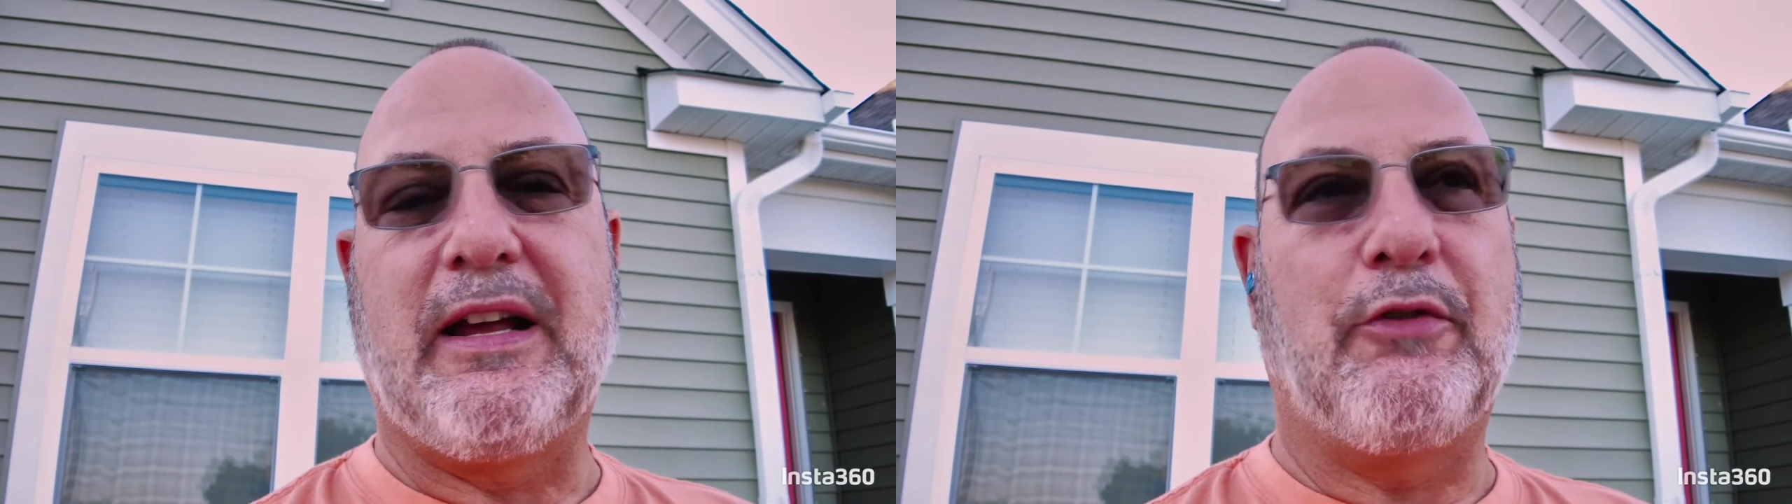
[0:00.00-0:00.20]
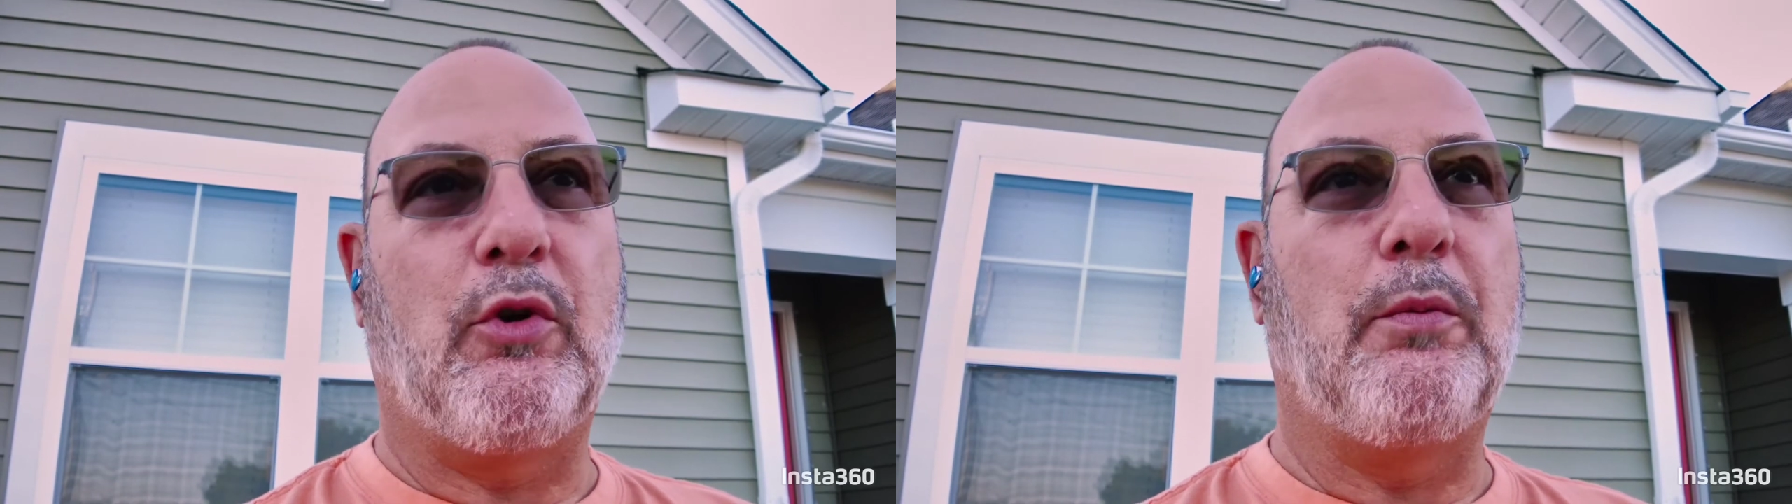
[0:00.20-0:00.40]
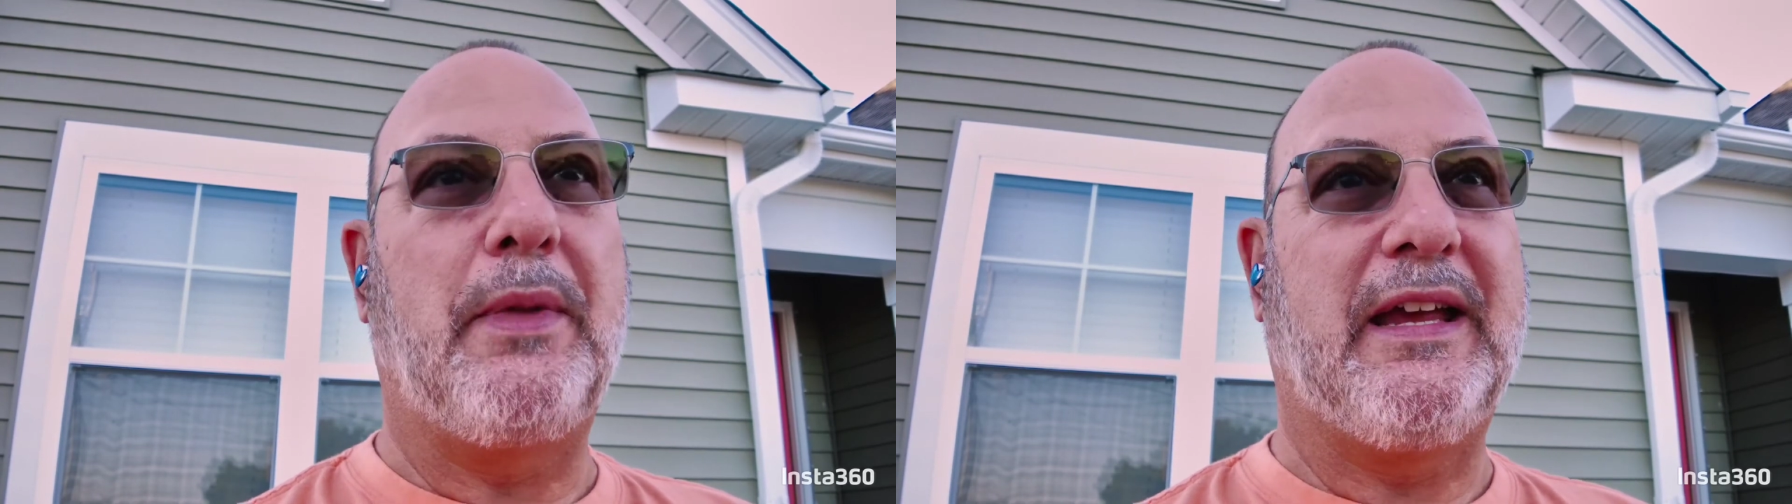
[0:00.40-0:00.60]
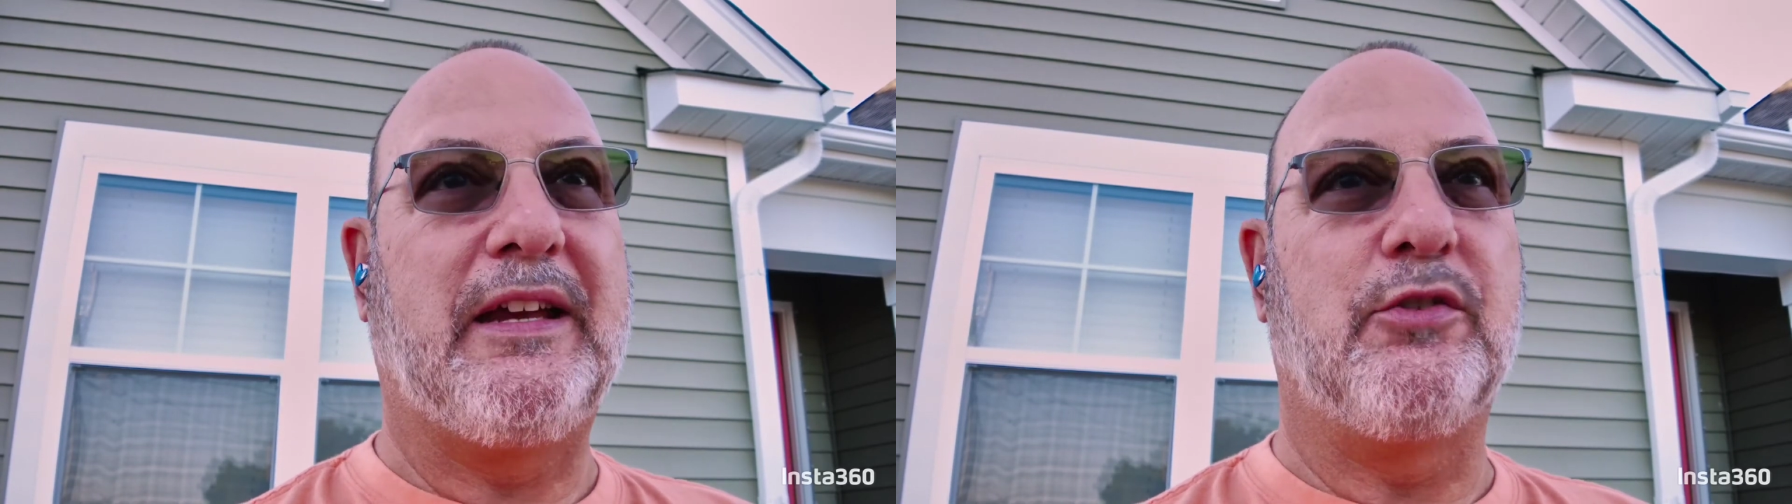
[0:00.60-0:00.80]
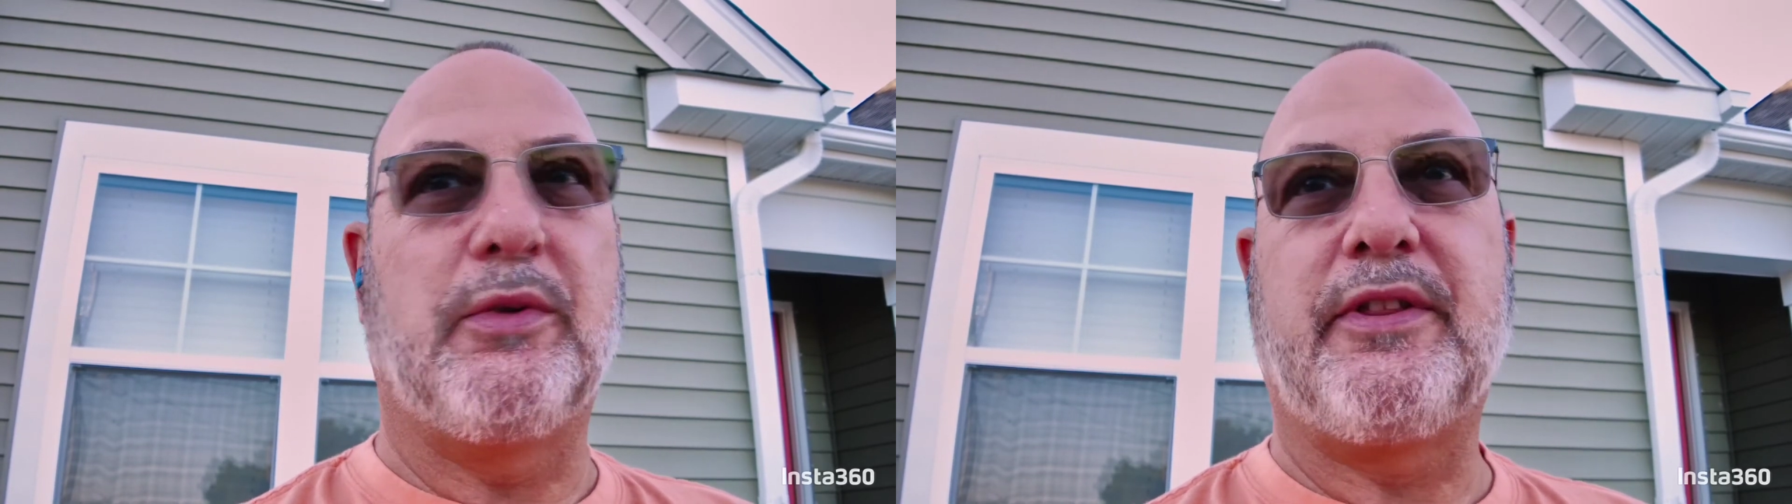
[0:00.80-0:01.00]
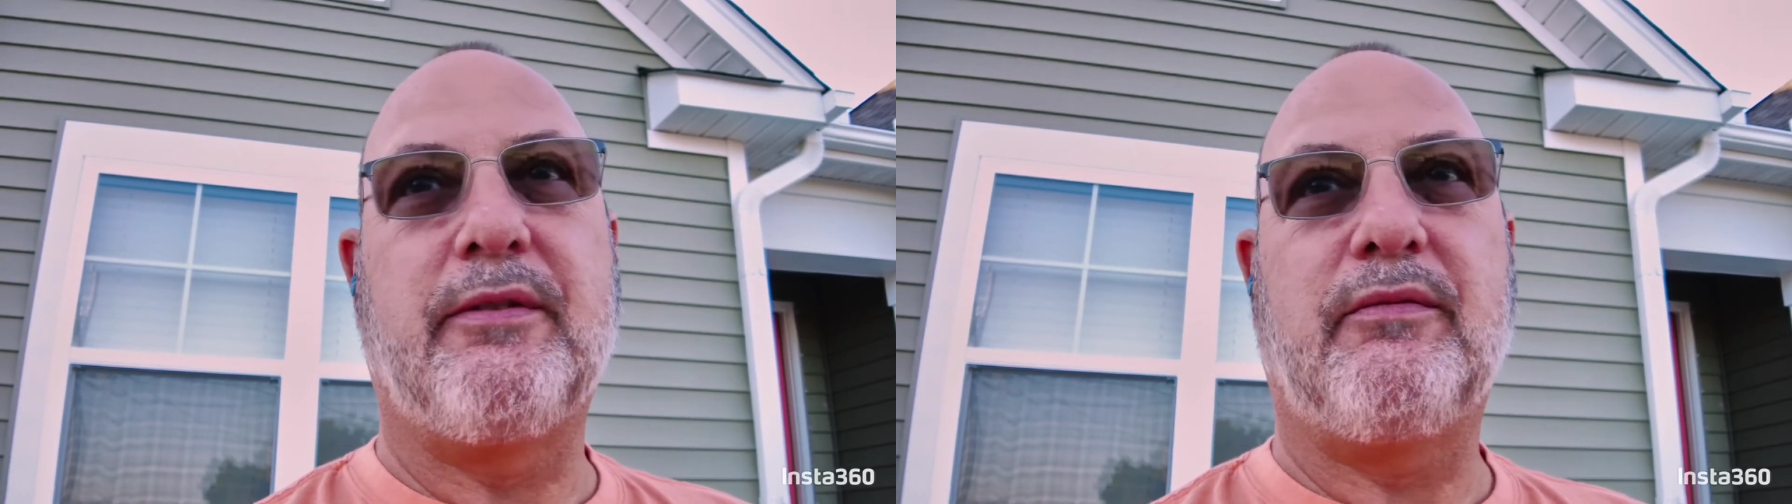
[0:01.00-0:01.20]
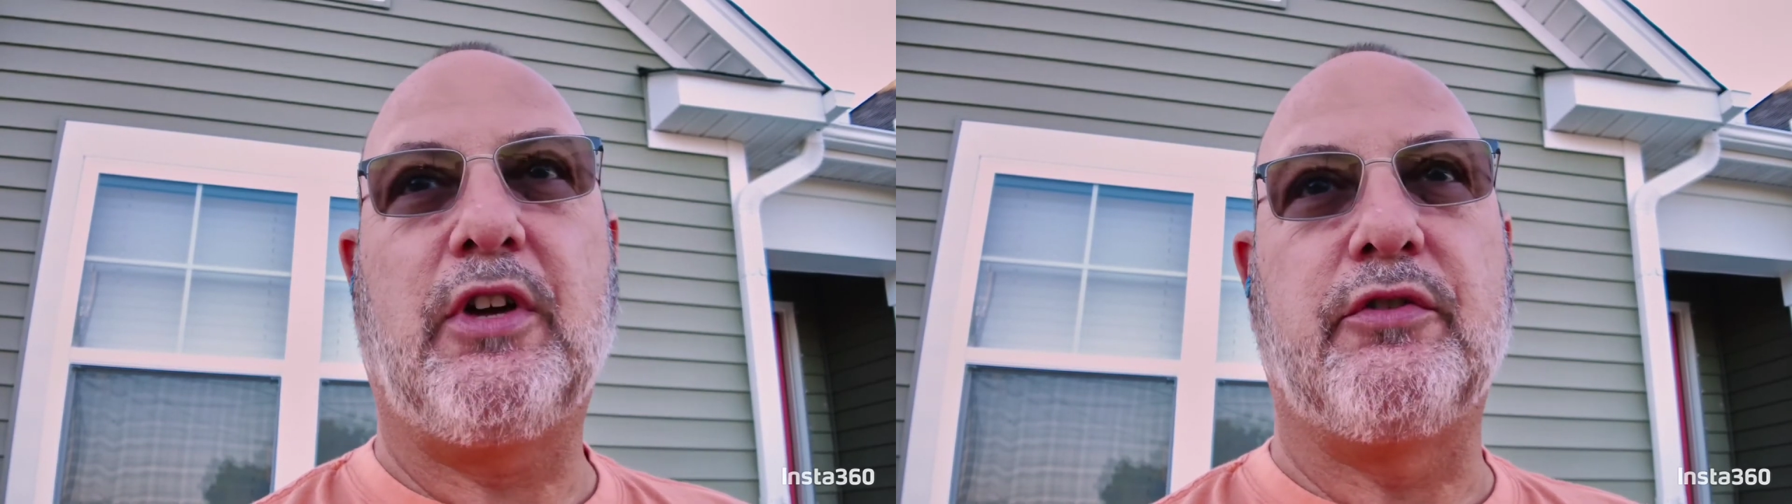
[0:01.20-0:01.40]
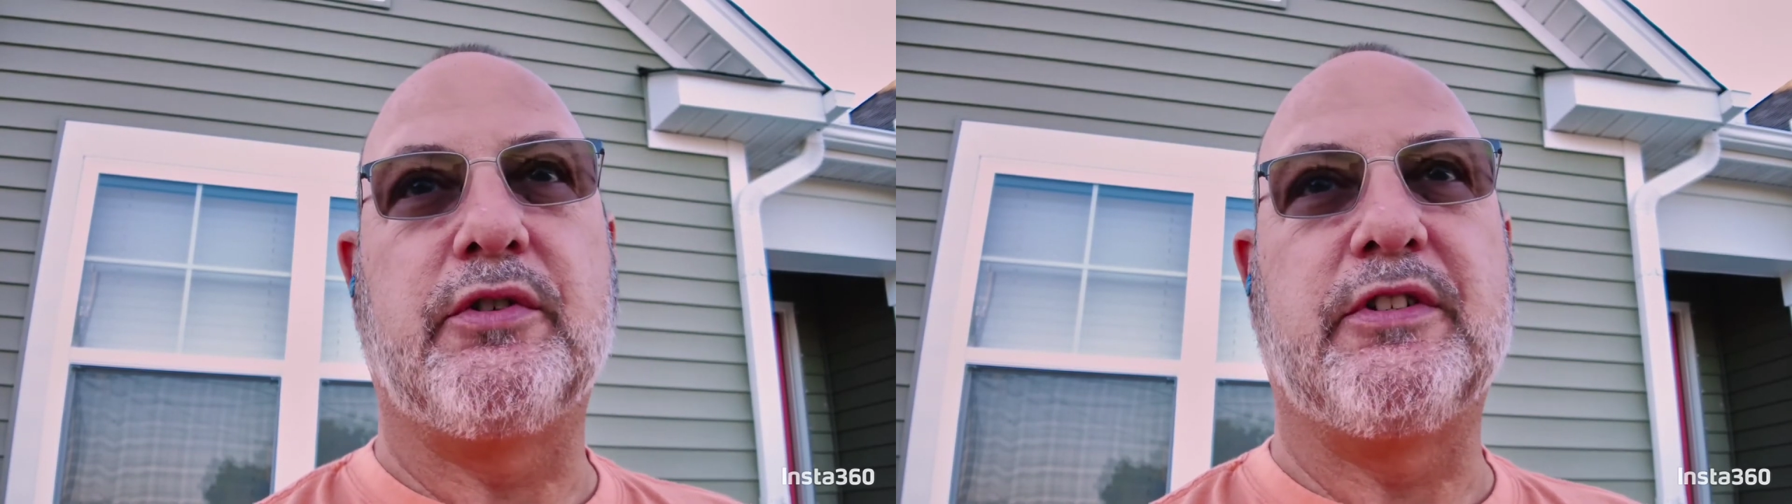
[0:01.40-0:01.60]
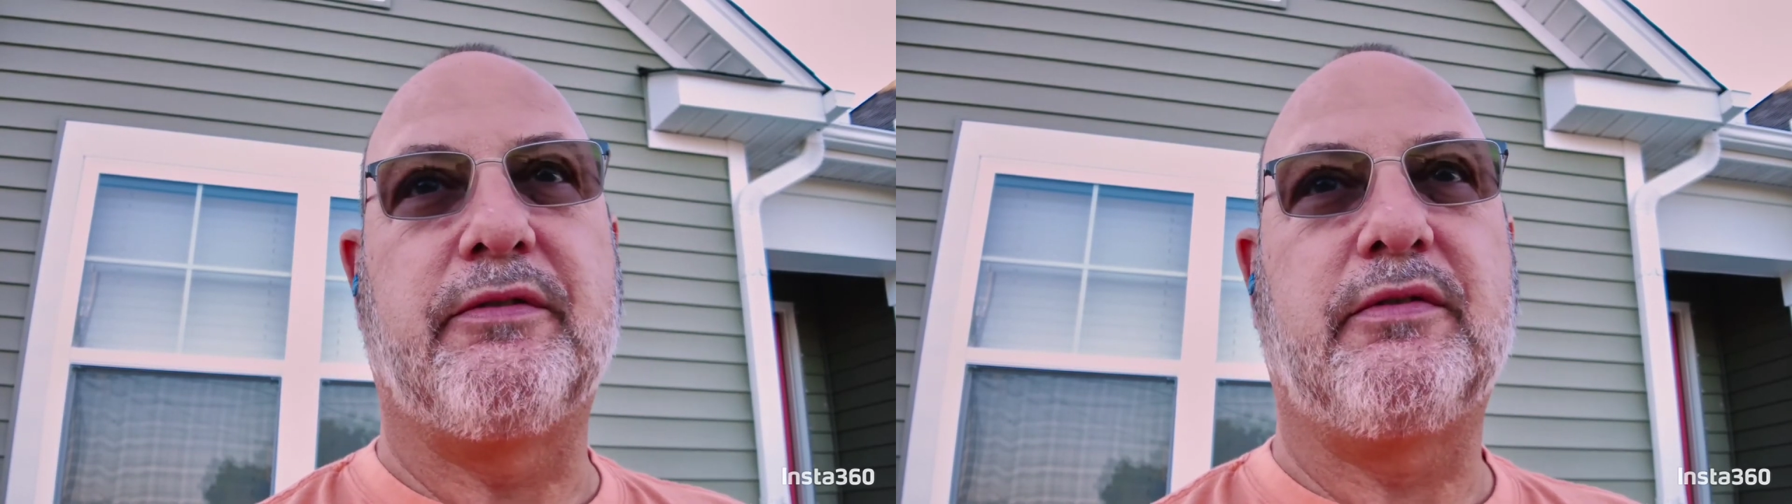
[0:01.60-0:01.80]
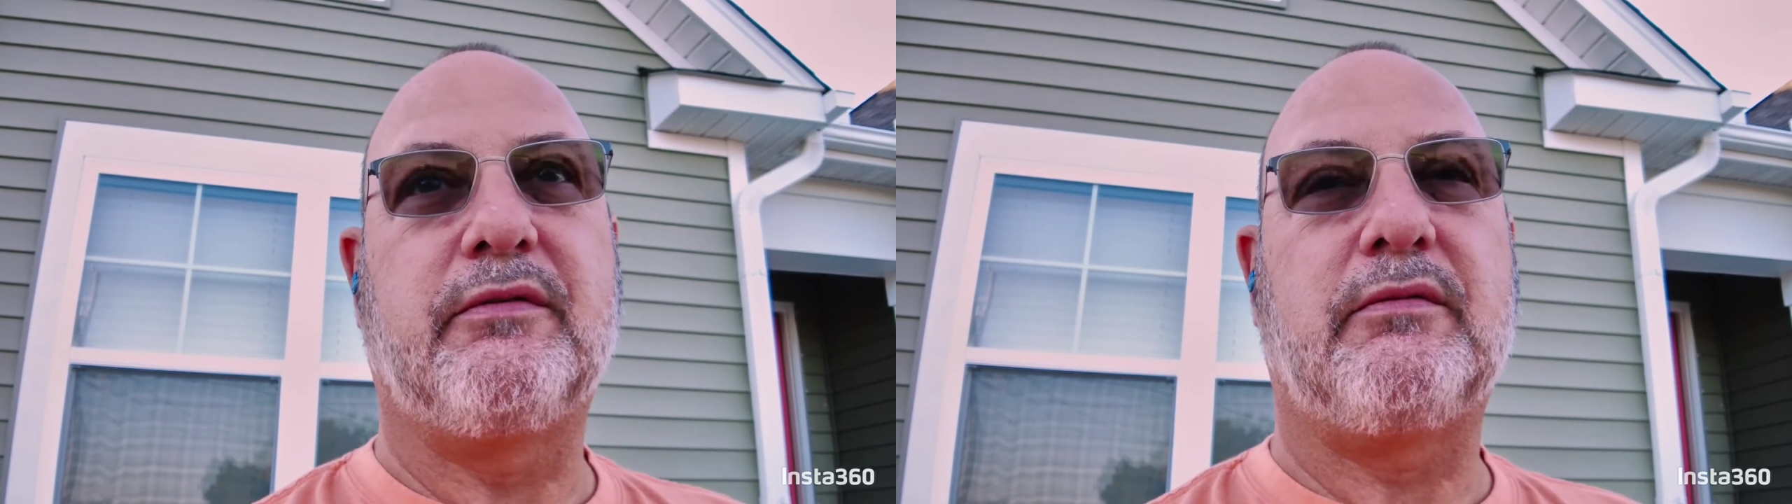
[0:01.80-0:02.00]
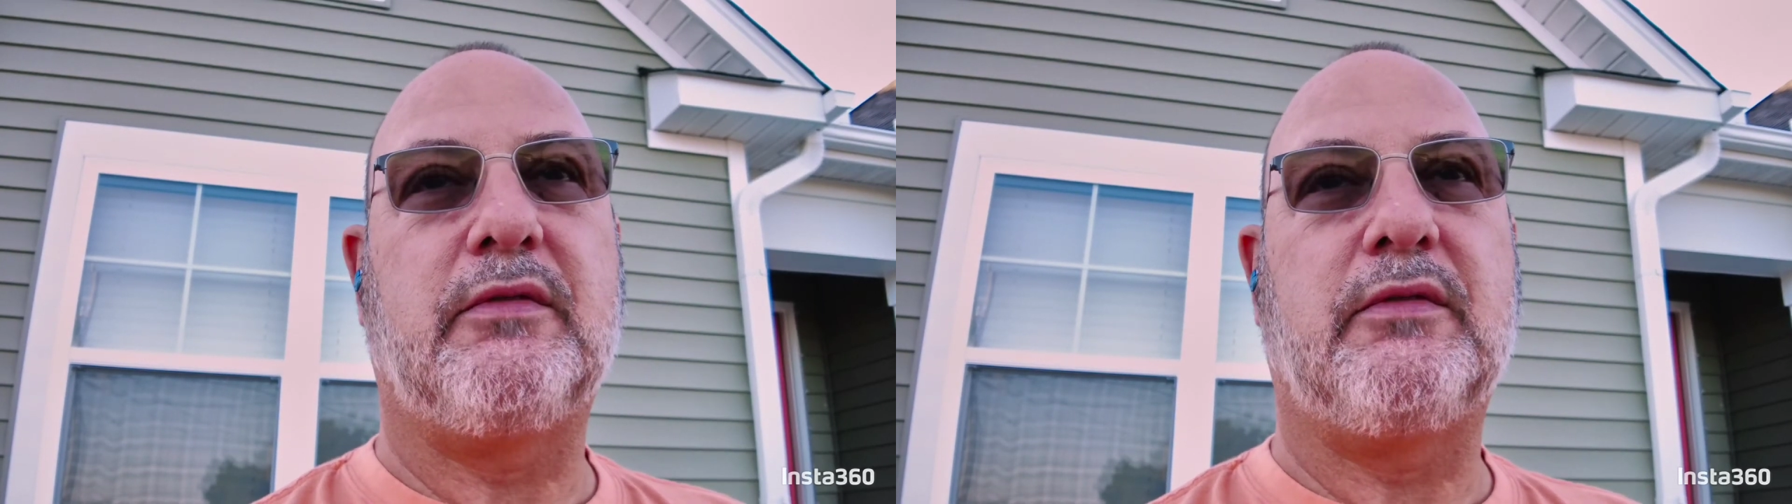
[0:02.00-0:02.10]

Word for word: I have a whole page with hundreds of